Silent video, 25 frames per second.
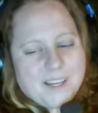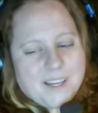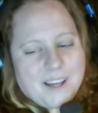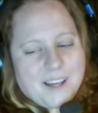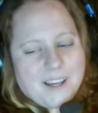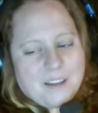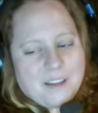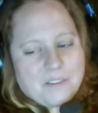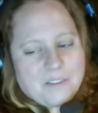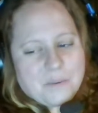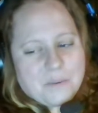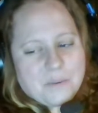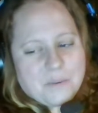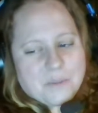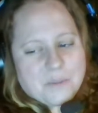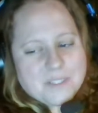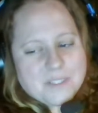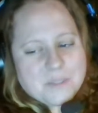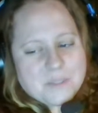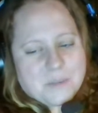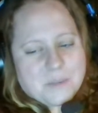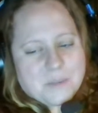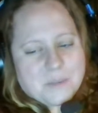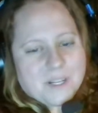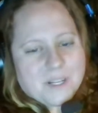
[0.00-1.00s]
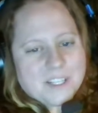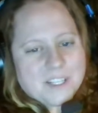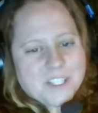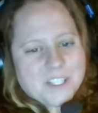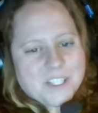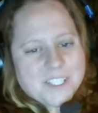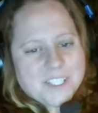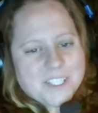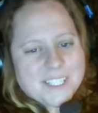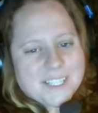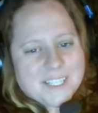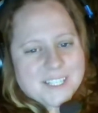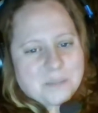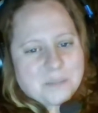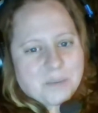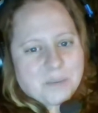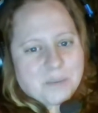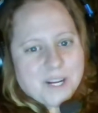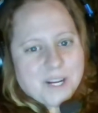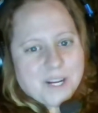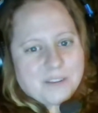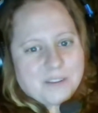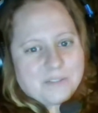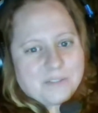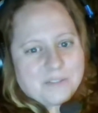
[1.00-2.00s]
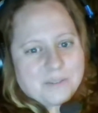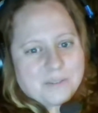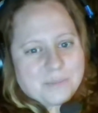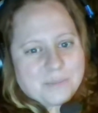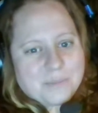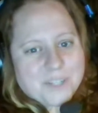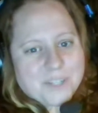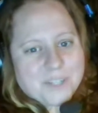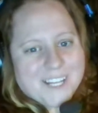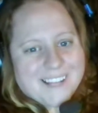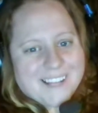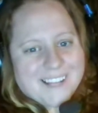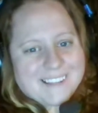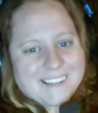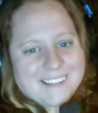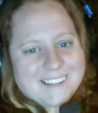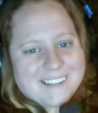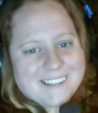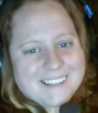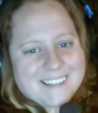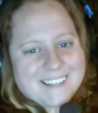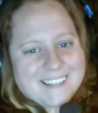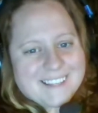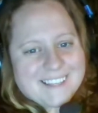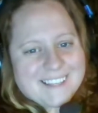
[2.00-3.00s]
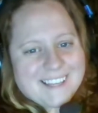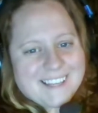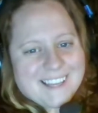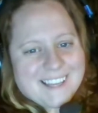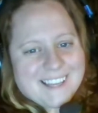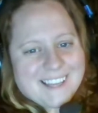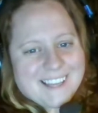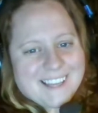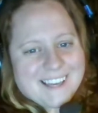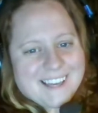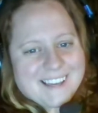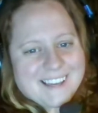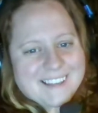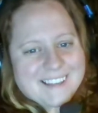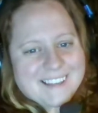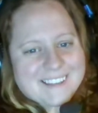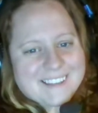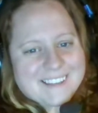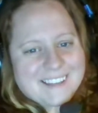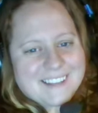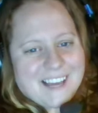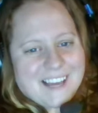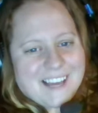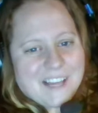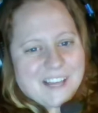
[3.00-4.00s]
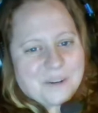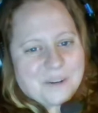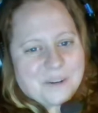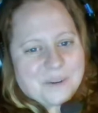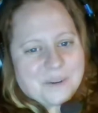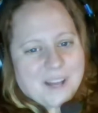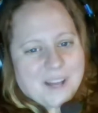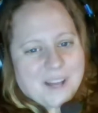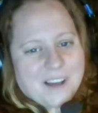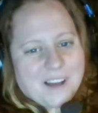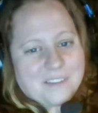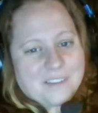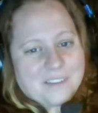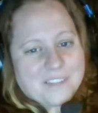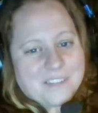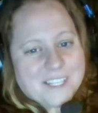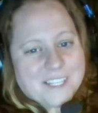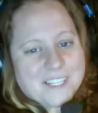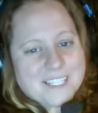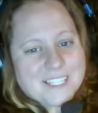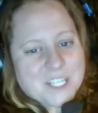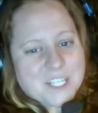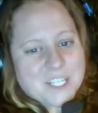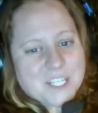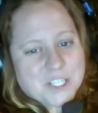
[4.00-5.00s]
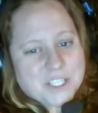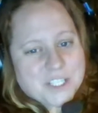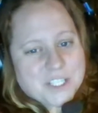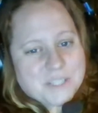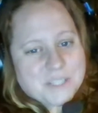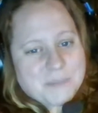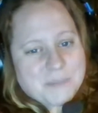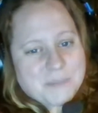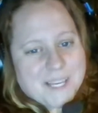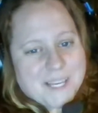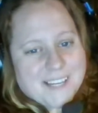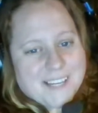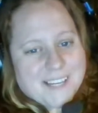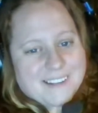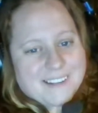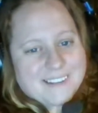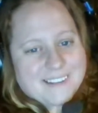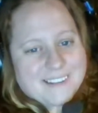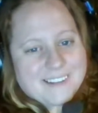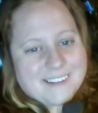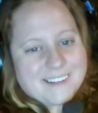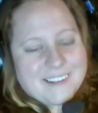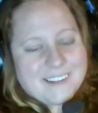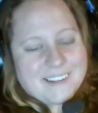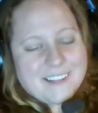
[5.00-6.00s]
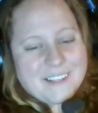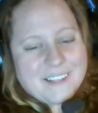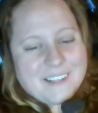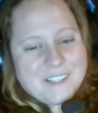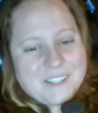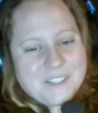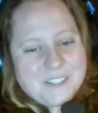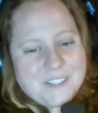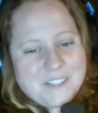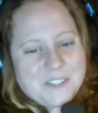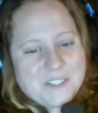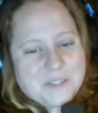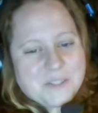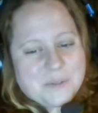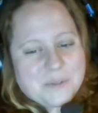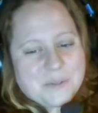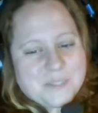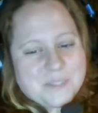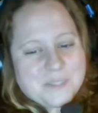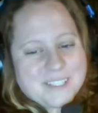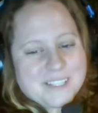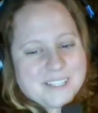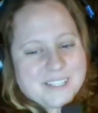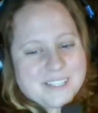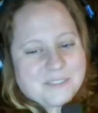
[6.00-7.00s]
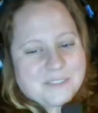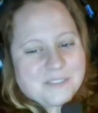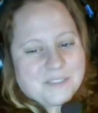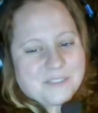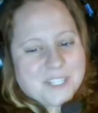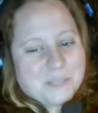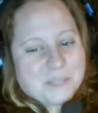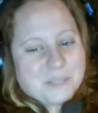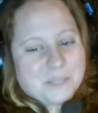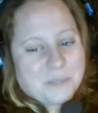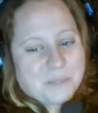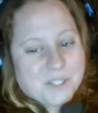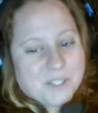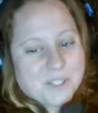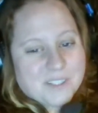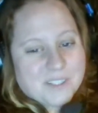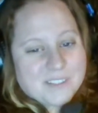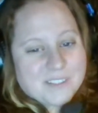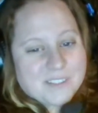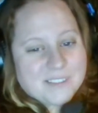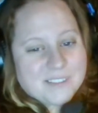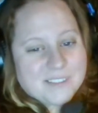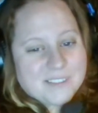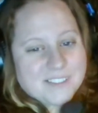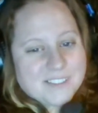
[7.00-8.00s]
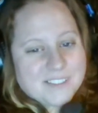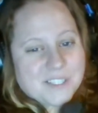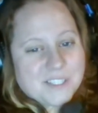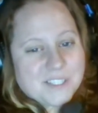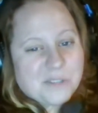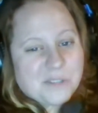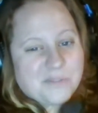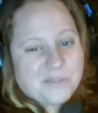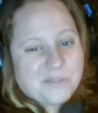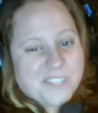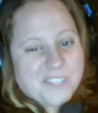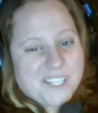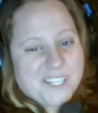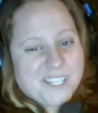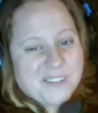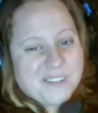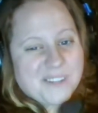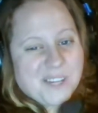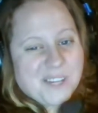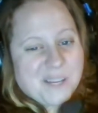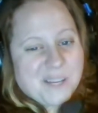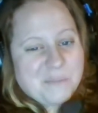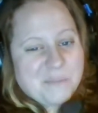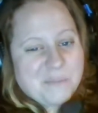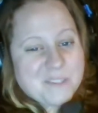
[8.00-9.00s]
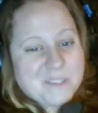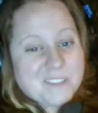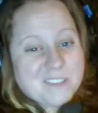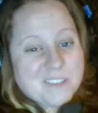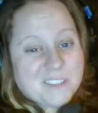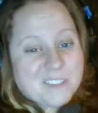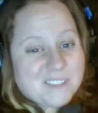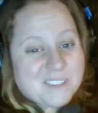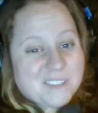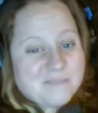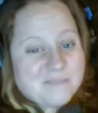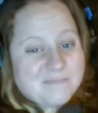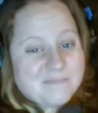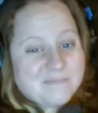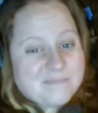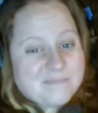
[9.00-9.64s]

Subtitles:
every once in a while I just need a break from reality, and I don't have the attention span to sit and read a book. So video games are